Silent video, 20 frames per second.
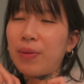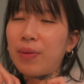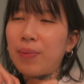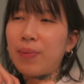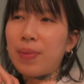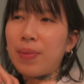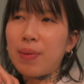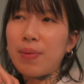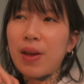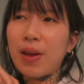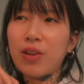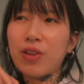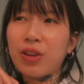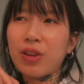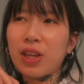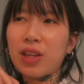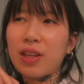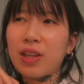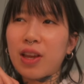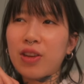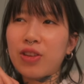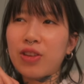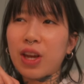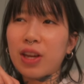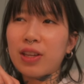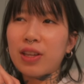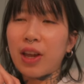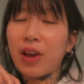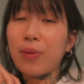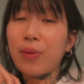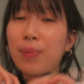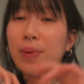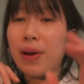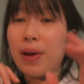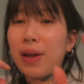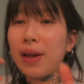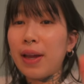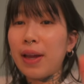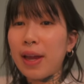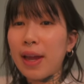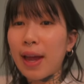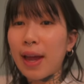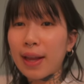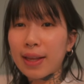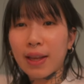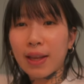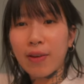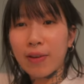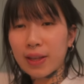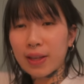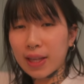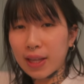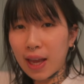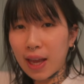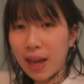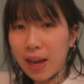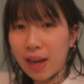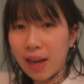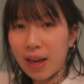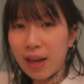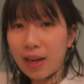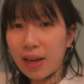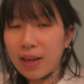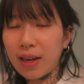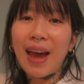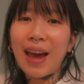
Maybe I should get that checked out. But as I was saying,